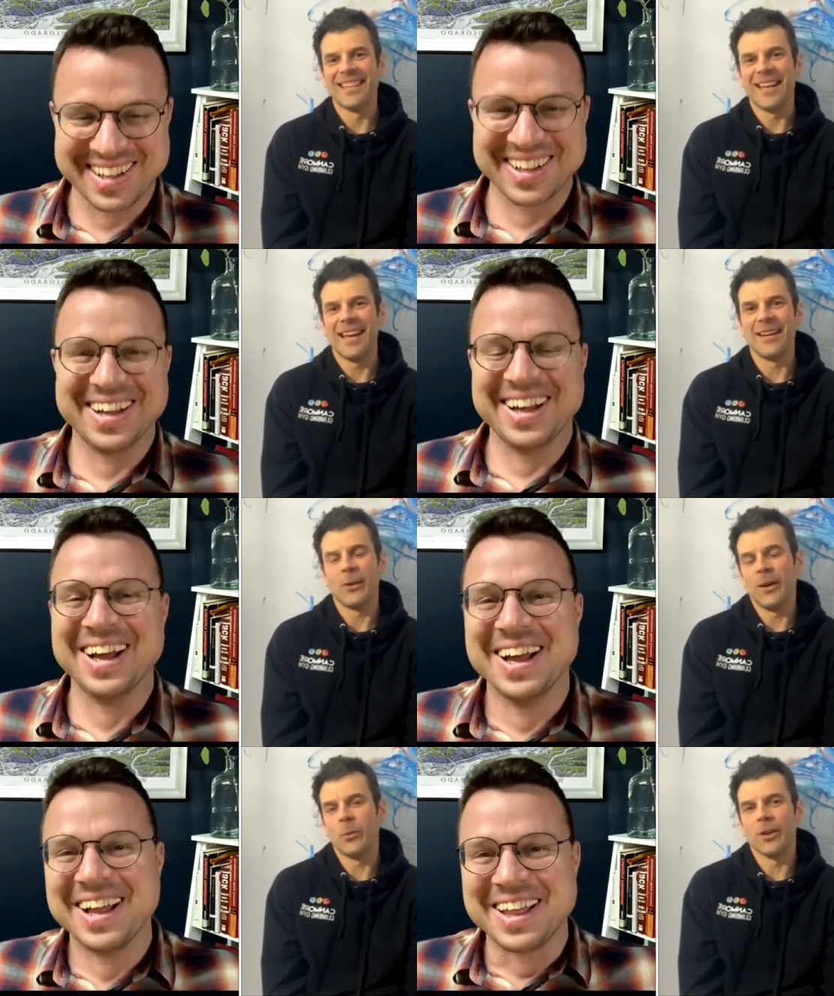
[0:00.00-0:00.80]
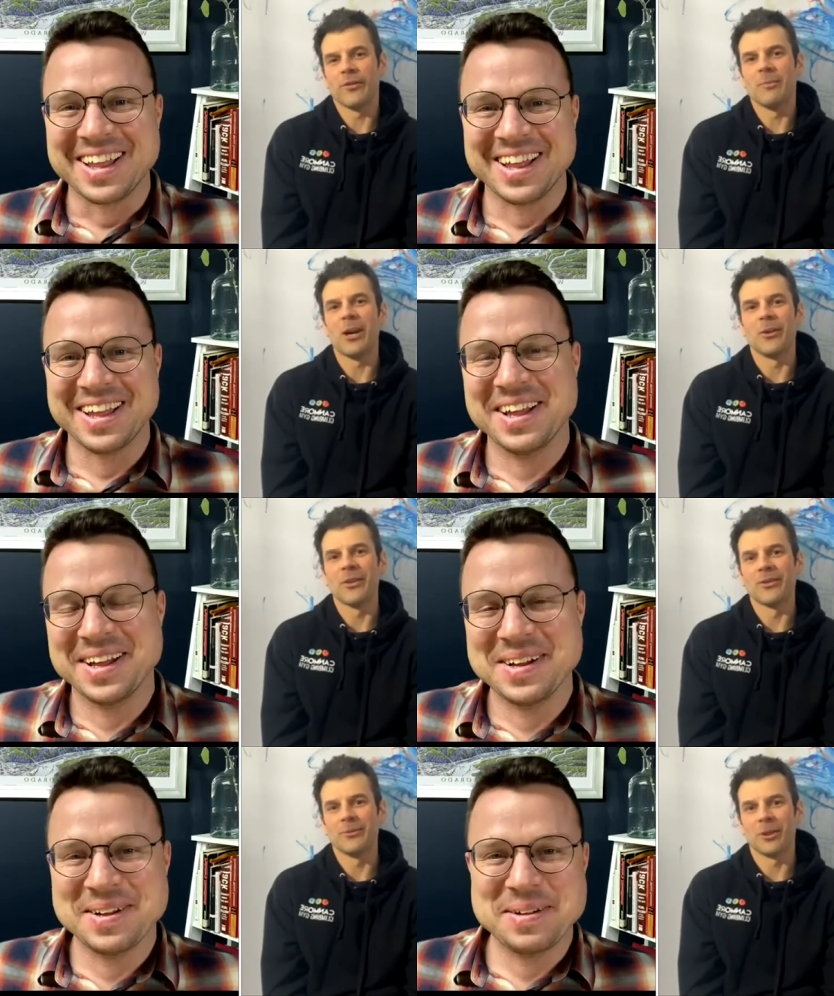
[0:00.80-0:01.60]
Speaker 1: and and word of mouth,
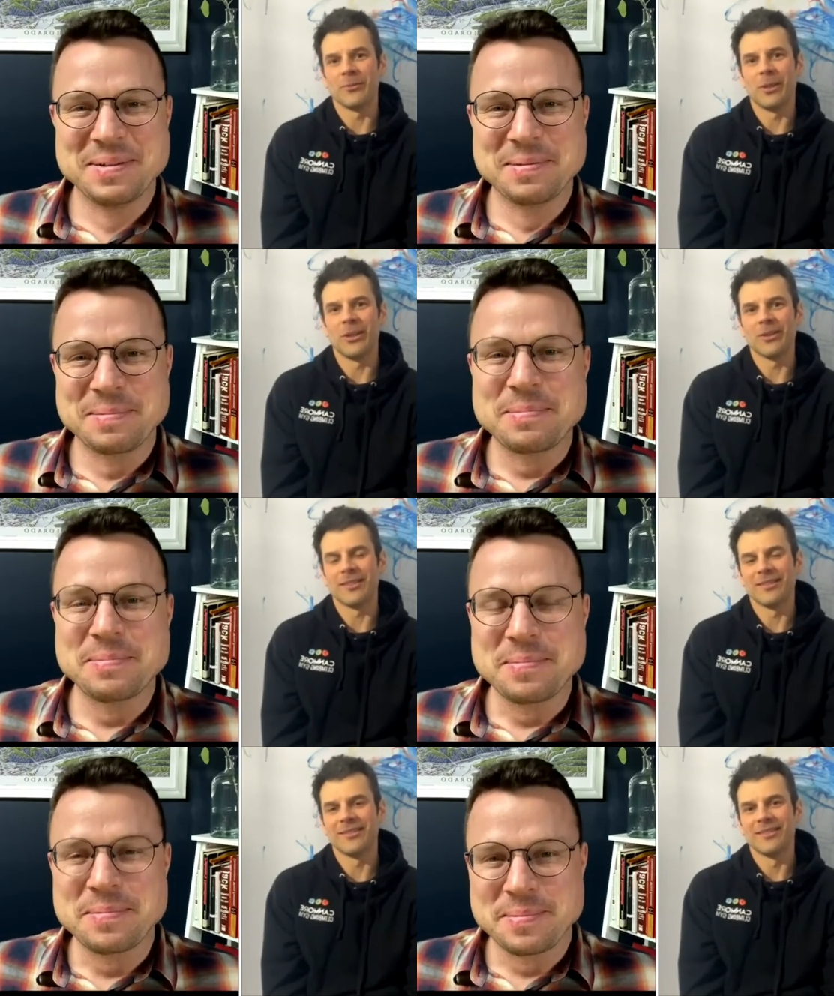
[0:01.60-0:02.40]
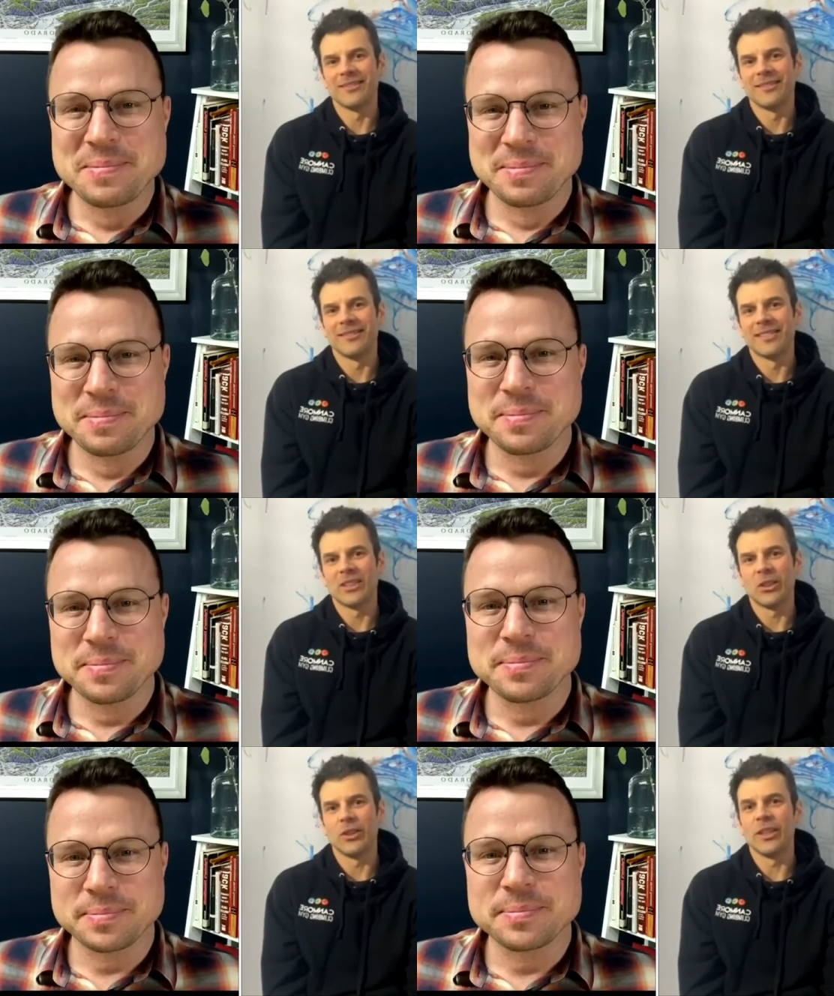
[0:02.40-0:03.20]
word of mouth.
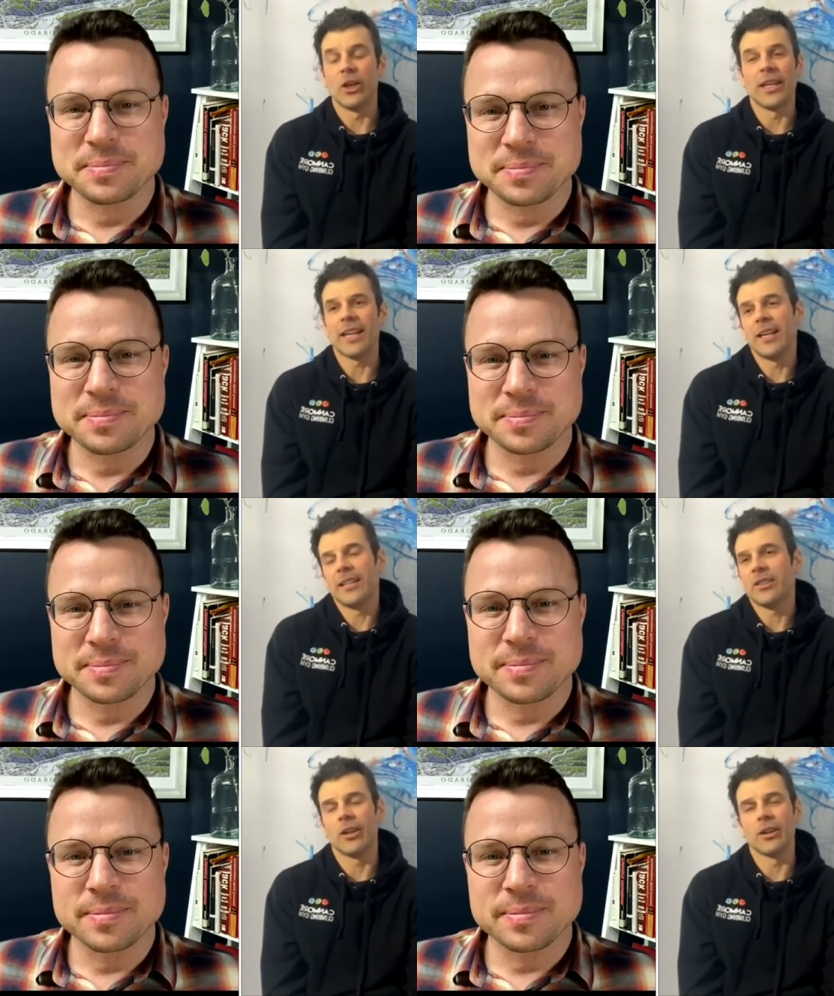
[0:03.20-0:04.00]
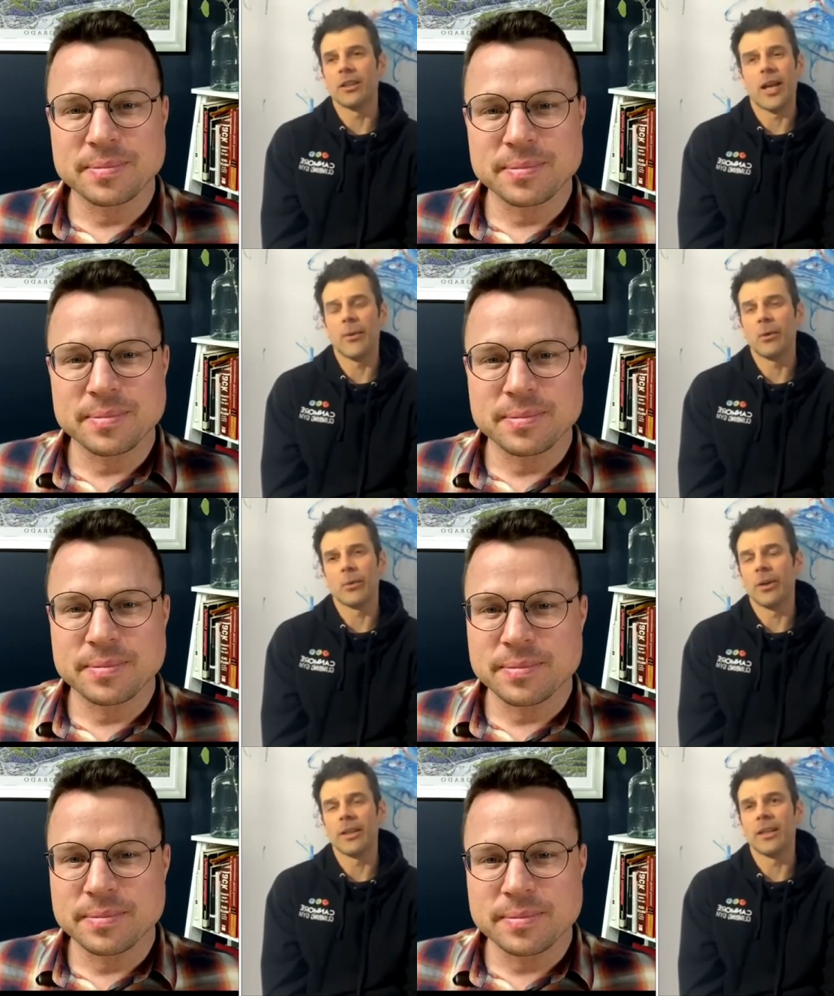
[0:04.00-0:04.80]
So you know, like I started climbing with
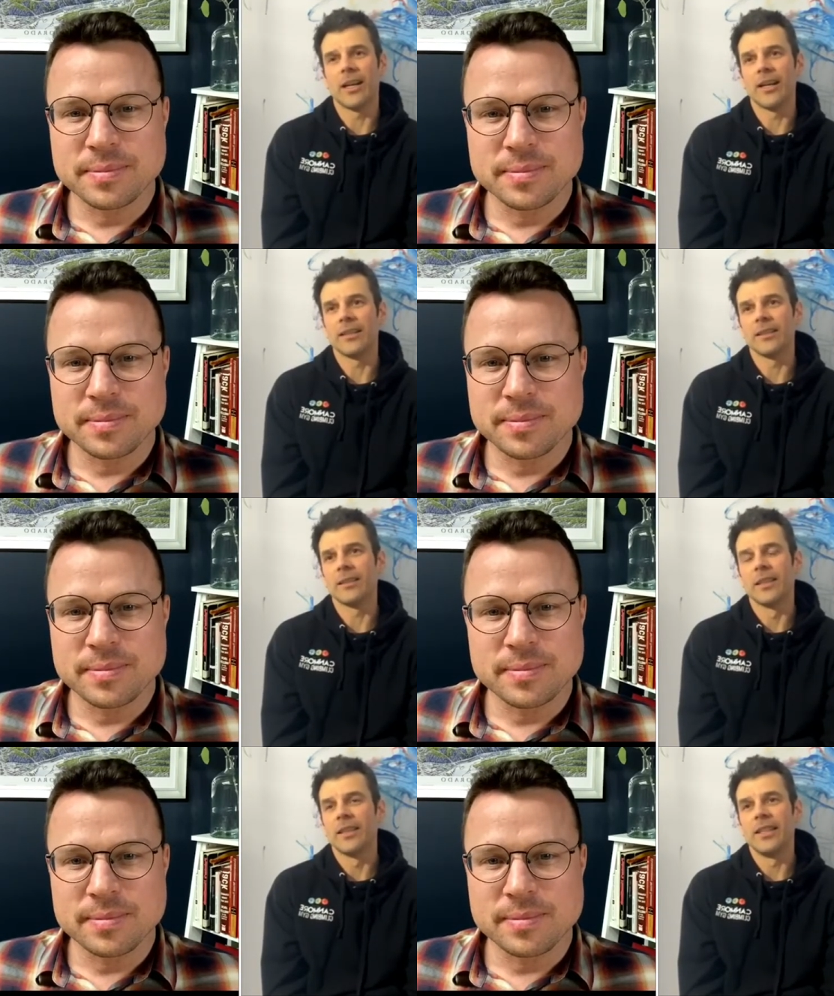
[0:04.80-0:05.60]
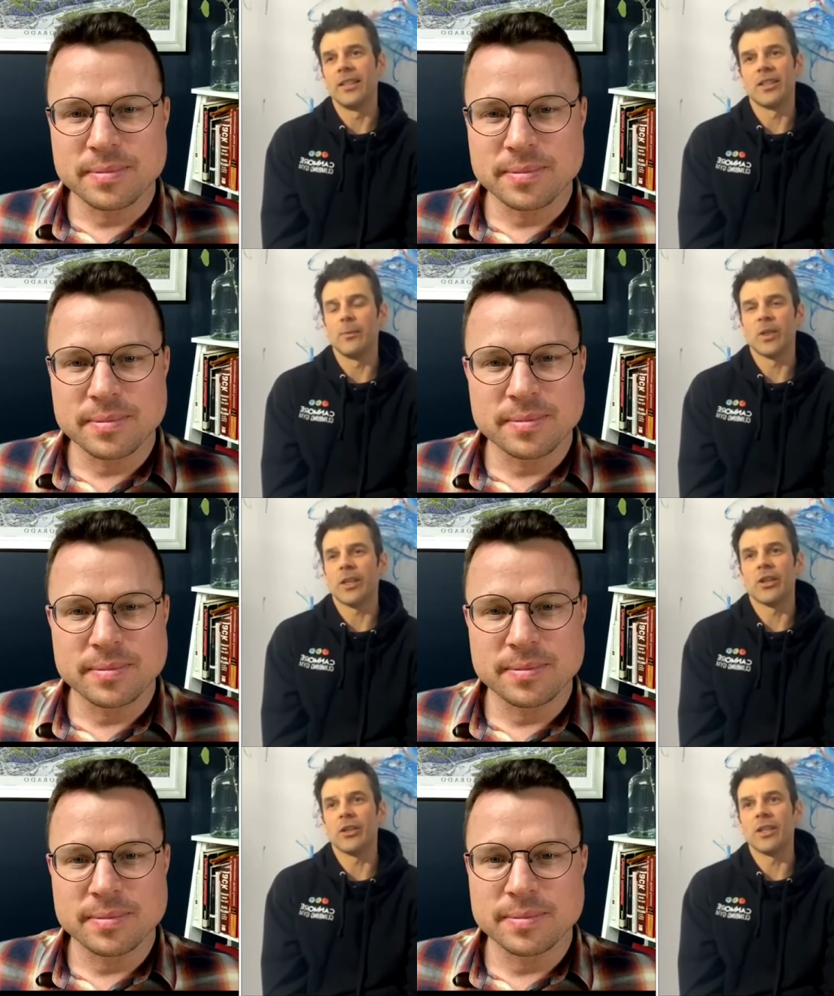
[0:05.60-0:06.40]
one of the guys, and he just seems like
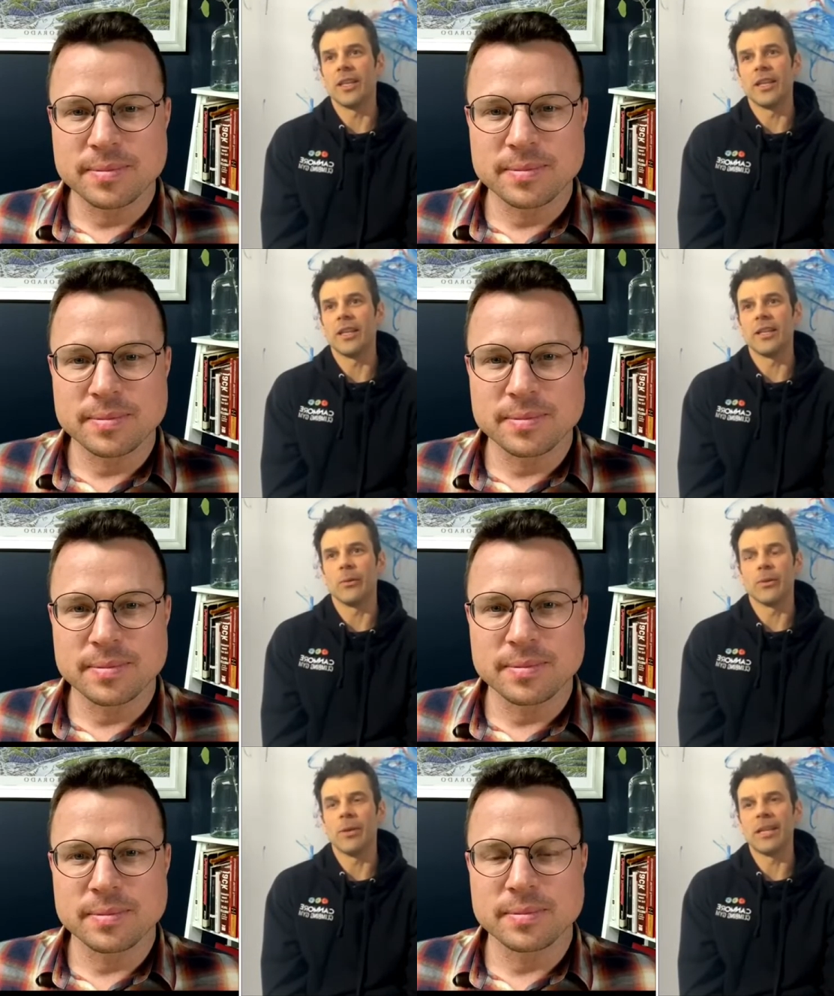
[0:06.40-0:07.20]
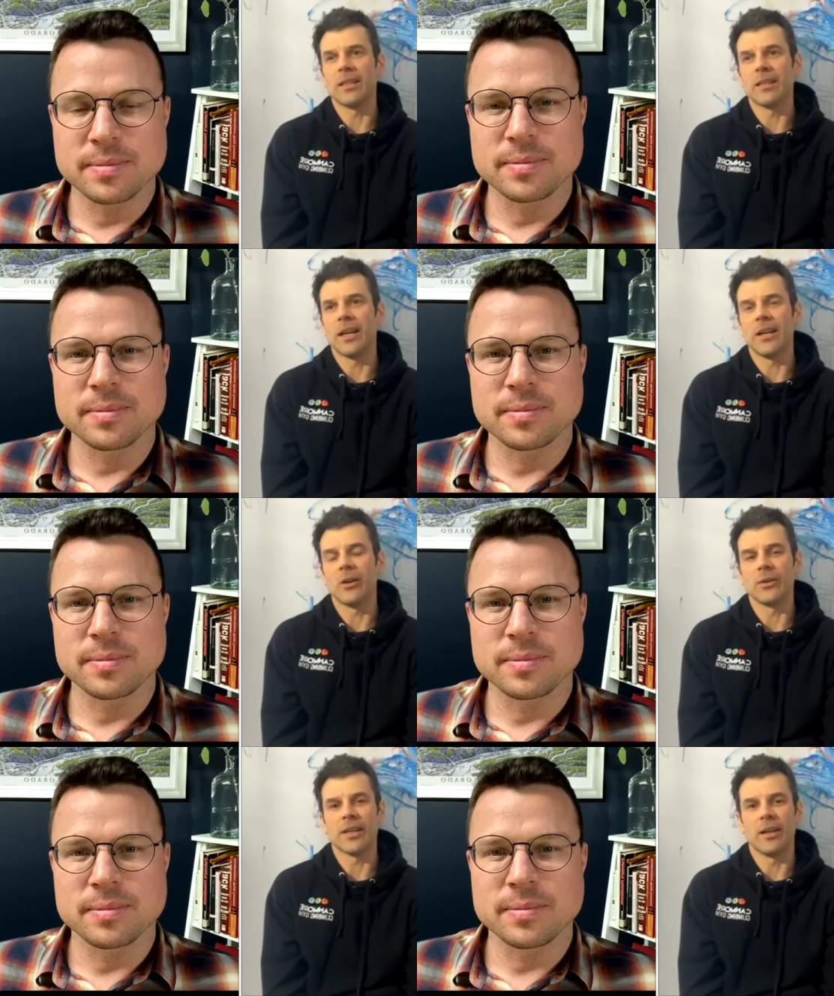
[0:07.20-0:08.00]
a good kid, and he was a maintenance guy at a
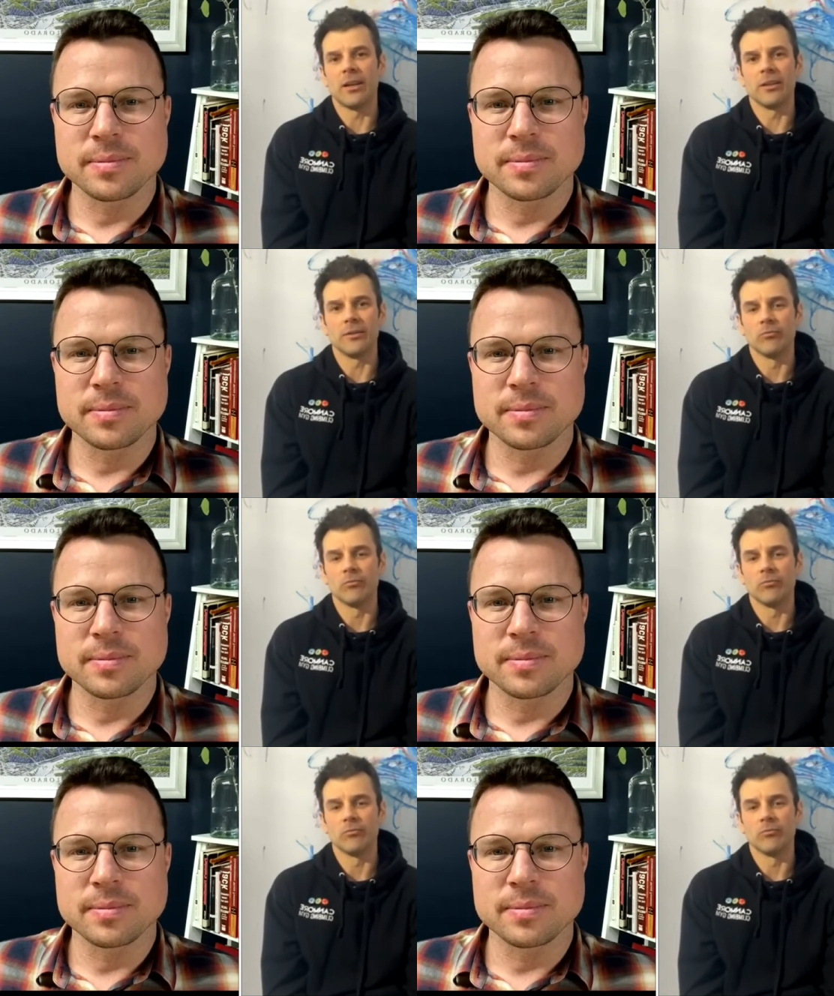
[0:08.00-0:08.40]
hotel, and